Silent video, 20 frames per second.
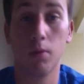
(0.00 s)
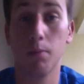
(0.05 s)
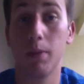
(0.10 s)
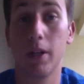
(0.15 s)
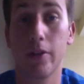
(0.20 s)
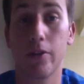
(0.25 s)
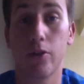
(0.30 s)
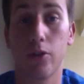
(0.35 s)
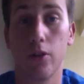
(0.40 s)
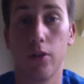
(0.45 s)
I'm
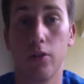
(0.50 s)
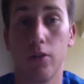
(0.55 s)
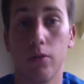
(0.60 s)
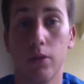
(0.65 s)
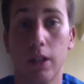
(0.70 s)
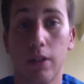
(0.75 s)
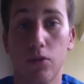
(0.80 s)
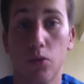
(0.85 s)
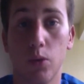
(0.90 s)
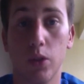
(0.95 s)
not sure. I'm
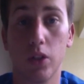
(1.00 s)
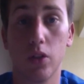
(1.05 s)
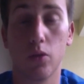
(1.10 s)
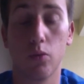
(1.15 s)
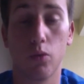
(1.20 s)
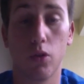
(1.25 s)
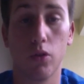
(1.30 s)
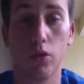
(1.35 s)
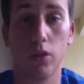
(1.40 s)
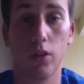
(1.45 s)
going to have to wait till
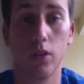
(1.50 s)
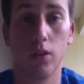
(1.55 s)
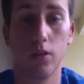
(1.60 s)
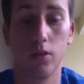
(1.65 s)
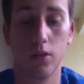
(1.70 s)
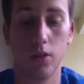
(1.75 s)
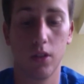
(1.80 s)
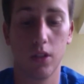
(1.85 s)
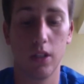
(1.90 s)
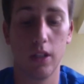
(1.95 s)
Roka
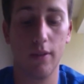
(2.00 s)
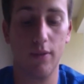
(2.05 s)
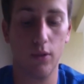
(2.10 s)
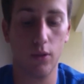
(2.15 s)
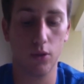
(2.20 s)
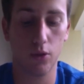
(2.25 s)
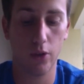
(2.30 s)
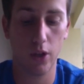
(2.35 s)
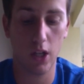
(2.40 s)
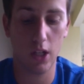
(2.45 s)
to see if
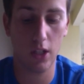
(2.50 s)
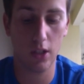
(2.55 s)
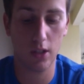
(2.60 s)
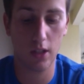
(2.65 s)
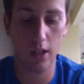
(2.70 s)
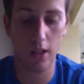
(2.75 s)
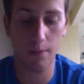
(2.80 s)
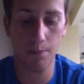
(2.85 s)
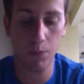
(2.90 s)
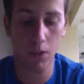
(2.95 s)
they'll change
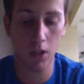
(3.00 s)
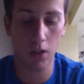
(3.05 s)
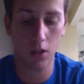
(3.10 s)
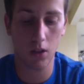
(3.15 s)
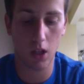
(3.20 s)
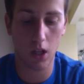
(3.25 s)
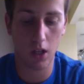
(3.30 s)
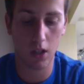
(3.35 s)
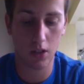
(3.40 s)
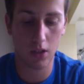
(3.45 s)
that.
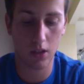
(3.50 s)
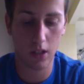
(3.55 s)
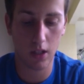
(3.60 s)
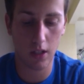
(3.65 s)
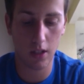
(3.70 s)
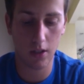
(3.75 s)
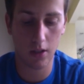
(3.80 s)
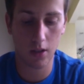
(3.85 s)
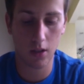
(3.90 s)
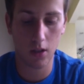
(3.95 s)
Glock
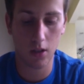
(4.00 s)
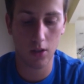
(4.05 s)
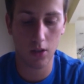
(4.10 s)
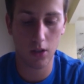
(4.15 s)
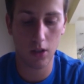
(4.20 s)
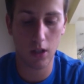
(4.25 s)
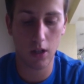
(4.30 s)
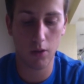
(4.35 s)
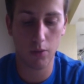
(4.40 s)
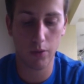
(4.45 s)
says,
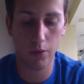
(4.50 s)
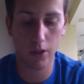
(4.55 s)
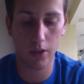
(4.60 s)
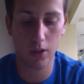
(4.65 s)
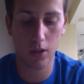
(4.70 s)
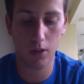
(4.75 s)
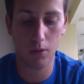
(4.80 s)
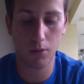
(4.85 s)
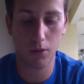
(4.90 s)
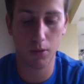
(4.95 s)
so how
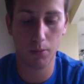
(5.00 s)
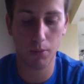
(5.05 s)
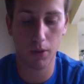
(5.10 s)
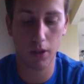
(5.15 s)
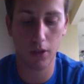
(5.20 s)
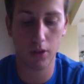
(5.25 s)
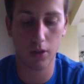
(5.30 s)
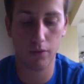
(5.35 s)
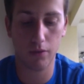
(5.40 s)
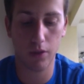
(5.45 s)
recently some
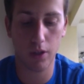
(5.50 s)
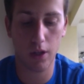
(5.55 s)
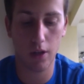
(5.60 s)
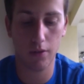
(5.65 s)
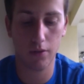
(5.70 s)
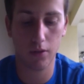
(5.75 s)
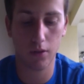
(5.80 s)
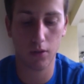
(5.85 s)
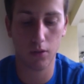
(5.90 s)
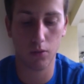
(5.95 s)
players have
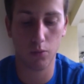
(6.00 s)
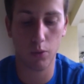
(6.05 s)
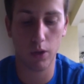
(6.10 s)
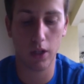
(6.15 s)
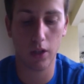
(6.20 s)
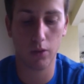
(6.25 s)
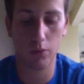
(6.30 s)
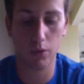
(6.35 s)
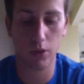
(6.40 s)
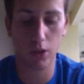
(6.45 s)
left? I'm
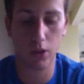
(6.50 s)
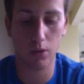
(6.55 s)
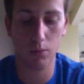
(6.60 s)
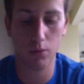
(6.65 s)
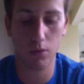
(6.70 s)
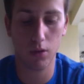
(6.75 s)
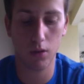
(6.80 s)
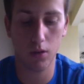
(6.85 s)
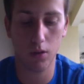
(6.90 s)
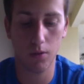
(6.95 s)
waiting on Rush Team
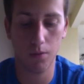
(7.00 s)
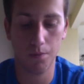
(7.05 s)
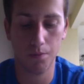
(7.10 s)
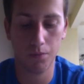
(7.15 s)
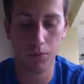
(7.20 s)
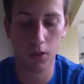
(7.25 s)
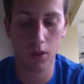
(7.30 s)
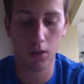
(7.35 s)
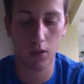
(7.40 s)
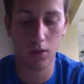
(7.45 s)
2.
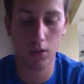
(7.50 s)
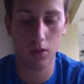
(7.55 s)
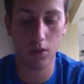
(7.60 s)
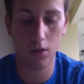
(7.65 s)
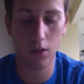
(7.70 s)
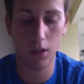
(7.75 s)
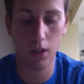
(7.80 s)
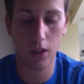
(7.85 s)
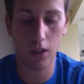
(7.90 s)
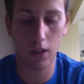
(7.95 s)
Do you
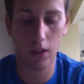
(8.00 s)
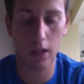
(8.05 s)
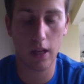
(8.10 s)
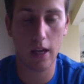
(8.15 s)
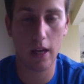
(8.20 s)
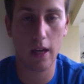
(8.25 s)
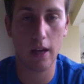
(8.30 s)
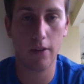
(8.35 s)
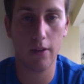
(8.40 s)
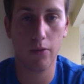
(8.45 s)
think
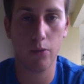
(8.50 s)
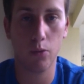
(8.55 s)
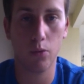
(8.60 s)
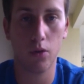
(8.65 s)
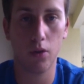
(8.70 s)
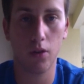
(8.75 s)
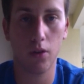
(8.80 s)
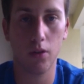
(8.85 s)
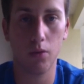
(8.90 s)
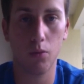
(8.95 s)

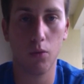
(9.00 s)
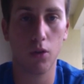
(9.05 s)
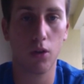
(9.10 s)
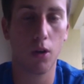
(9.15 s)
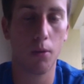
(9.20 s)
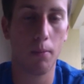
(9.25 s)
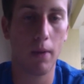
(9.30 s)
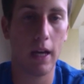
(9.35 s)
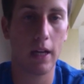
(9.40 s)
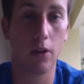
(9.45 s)
everyone will
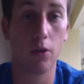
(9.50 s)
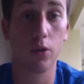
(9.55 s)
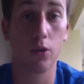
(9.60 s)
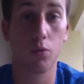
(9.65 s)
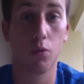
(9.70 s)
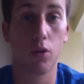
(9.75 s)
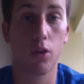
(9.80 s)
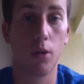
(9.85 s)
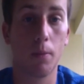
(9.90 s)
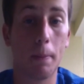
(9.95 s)
come back, or it's
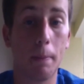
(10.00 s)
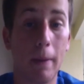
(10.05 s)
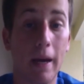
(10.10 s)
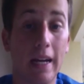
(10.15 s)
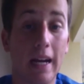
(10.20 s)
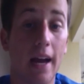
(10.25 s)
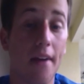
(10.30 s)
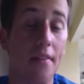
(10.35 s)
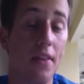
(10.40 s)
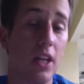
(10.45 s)
worth coming
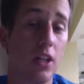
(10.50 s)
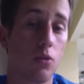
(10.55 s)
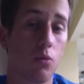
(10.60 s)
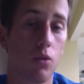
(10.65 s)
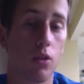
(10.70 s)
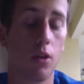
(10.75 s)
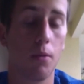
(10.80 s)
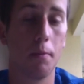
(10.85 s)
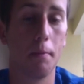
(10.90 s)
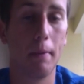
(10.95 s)
back? I think it's
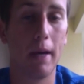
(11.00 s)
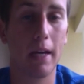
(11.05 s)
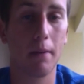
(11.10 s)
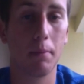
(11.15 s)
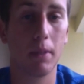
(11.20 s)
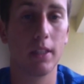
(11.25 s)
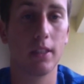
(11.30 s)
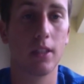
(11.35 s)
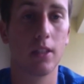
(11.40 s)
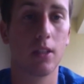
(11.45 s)
worth coming back
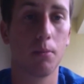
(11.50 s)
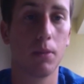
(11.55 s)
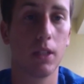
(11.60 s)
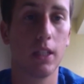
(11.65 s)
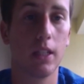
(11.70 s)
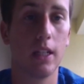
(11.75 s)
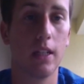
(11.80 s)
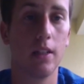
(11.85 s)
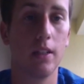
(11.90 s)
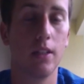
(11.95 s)
because it's
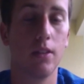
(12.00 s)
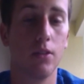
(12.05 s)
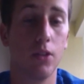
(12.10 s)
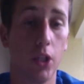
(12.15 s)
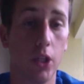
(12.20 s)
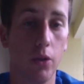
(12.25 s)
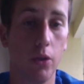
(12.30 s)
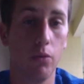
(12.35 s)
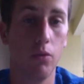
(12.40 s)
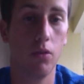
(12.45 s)
something that
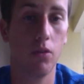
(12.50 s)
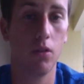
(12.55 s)
new.